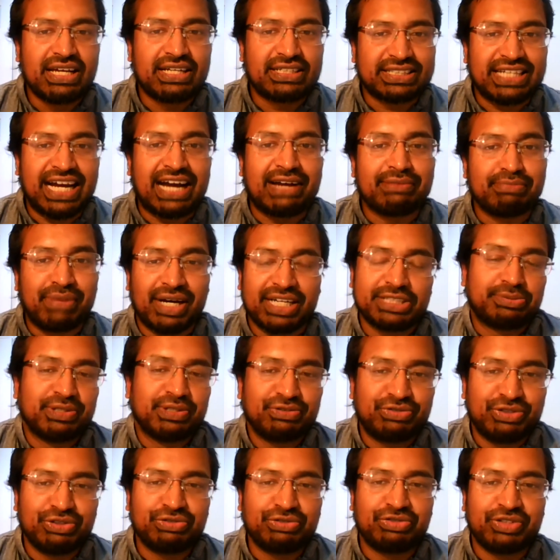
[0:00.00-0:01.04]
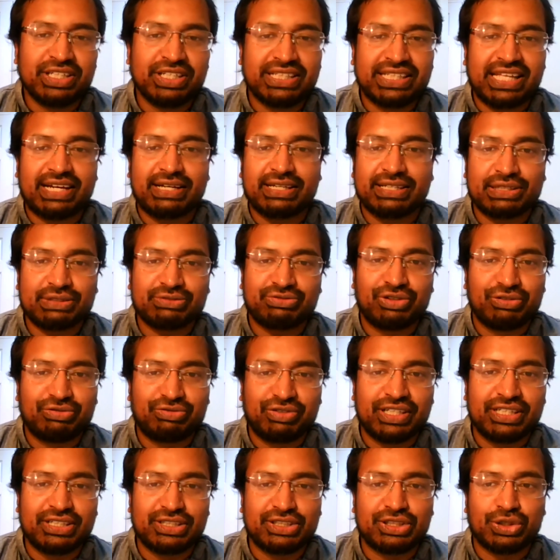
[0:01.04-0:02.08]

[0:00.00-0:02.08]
time management, if you feel that it fulfills